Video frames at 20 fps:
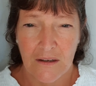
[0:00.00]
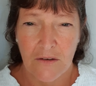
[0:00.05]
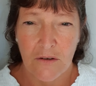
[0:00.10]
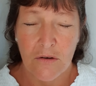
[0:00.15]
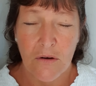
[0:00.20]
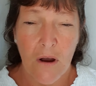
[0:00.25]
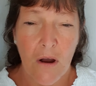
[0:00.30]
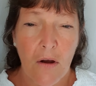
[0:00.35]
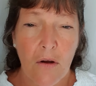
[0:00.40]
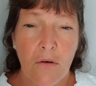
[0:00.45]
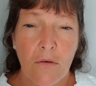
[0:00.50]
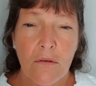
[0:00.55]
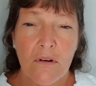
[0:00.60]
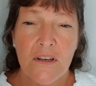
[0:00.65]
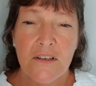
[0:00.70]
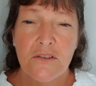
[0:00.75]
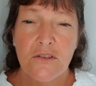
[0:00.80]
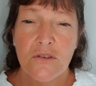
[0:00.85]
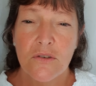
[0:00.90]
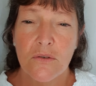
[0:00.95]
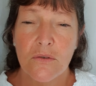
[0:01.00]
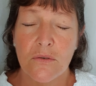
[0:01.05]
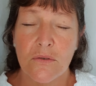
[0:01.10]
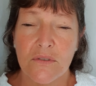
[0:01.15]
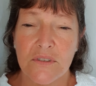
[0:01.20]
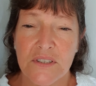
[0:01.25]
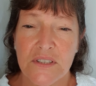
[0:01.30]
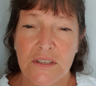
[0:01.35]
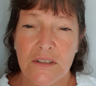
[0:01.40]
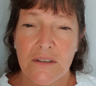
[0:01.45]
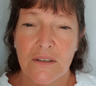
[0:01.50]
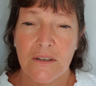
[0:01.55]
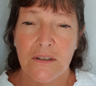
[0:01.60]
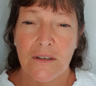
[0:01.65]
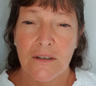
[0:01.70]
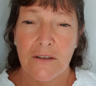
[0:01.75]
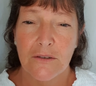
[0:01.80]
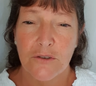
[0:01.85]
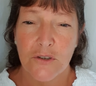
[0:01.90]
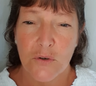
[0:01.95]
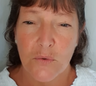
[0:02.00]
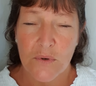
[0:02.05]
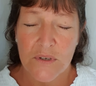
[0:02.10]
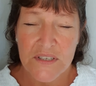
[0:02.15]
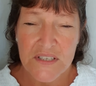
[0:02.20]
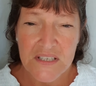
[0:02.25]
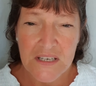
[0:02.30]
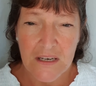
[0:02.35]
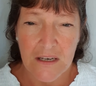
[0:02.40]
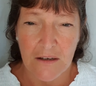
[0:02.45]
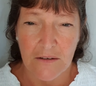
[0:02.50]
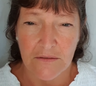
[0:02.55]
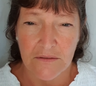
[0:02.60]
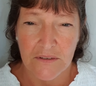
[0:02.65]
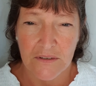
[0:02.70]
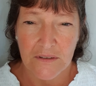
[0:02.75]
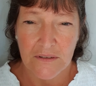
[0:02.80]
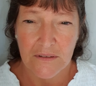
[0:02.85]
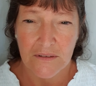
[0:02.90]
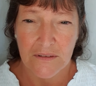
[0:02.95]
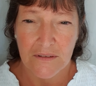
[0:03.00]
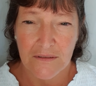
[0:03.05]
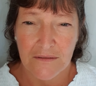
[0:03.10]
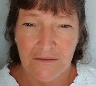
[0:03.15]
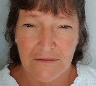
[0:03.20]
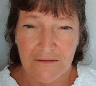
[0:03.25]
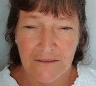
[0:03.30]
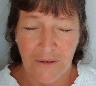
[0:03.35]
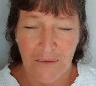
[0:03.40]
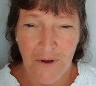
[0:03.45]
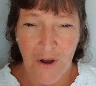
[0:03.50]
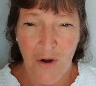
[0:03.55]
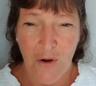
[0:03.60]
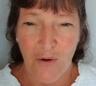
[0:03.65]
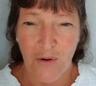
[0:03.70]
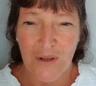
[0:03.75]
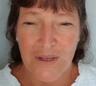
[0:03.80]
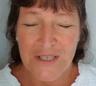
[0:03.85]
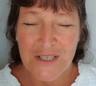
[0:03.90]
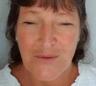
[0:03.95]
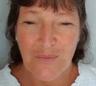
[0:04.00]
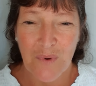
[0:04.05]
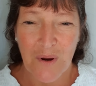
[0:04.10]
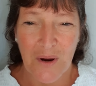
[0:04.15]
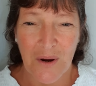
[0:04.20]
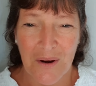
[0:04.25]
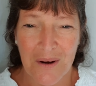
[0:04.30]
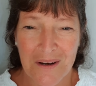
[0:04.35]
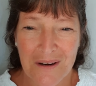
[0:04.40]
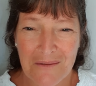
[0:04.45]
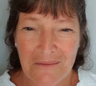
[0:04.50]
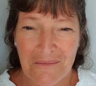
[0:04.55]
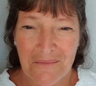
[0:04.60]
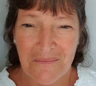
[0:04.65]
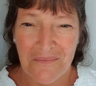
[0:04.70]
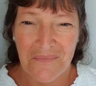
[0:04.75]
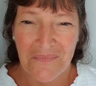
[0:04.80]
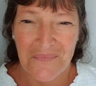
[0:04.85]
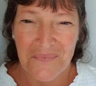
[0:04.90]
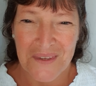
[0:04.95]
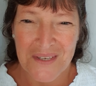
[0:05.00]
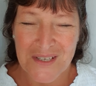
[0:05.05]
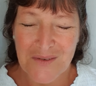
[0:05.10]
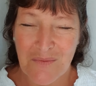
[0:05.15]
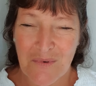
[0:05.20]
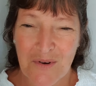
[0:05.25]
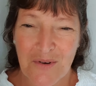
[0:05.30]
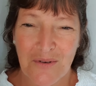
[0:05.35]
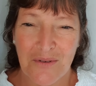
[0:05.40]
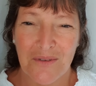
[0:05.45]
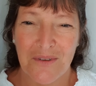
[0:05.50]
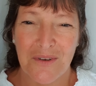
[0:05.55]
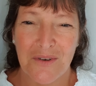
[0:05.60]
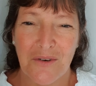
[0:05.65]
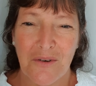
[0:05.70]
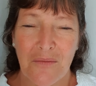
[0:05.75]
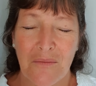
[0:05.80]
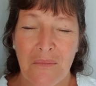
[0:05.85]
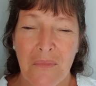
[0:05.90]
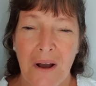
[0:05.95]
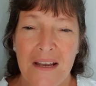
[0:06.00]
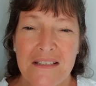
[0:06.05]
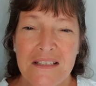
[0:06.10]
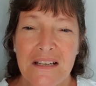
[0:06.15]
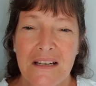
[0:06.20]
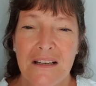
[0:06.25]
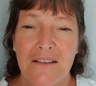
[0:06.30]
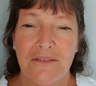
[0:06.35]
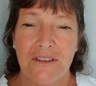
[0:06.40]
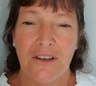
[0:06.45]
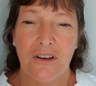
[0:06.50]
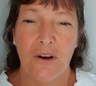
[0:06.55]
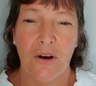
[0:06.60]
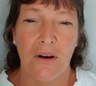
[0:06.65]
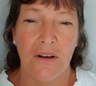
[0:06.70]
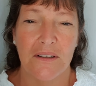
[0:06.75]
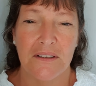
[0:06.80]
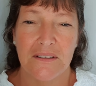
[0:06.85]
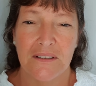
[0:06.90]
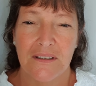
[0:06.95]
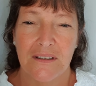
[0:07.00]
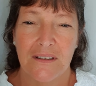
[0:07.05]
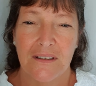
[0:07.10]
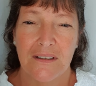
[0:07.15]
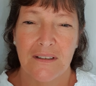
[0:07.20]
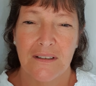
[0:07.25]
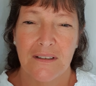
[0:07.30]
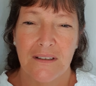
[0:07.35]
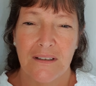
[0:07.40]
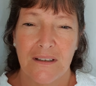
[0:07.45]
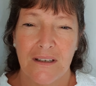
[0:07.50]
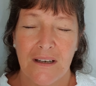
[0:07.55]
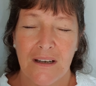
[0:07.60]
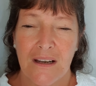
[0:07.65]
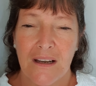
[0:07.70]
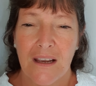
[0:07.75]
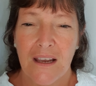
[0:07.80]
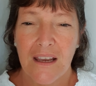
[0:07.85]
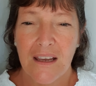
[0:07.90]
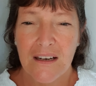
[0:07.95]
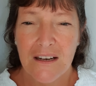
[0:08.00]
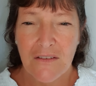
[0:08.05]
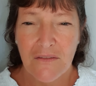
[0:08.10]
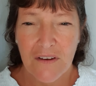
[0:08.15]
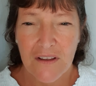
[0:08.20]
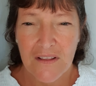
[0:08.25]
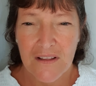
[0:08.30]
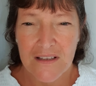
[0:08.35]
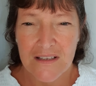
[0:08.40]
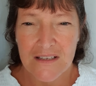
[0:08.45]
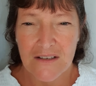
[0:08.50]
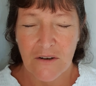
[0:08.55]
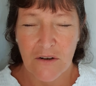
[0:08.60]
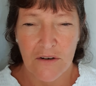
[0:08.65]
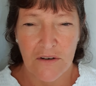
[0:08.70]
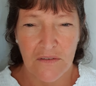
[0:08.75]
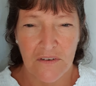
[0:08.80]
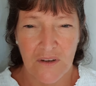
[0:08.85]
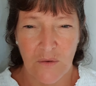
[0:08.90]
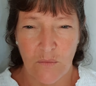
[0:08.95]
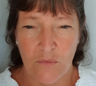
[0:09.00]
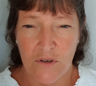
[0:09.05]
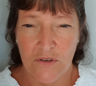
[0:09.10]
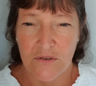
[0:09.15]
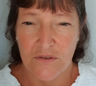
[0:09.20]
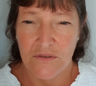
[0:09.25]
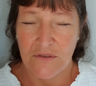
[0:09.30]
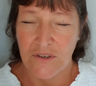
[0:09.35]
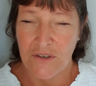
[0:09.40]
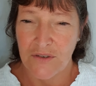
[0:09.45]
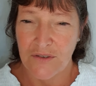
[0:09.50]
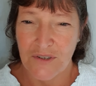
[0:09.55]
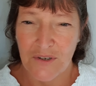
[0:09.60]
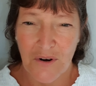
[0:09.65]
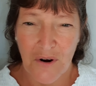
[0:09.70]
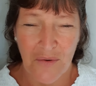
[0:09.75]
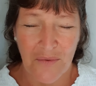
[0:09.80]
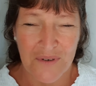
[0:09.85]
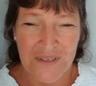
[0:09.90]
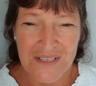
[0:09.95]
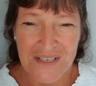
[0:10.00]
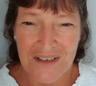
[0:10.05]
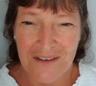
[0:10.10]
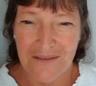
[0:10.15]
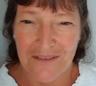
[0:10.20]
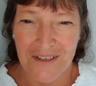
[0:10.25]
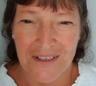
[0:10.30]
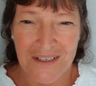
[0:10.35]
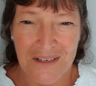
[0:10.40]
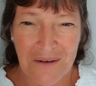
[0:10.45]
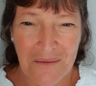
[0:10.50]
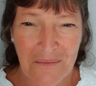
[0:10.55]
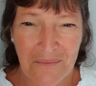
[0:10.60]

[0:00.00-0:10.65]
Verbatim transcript: You only choose to receive from the Holy Spirit, the Spirit of the Almighty Living God. Anything that's not of Him, you, you do not receive it.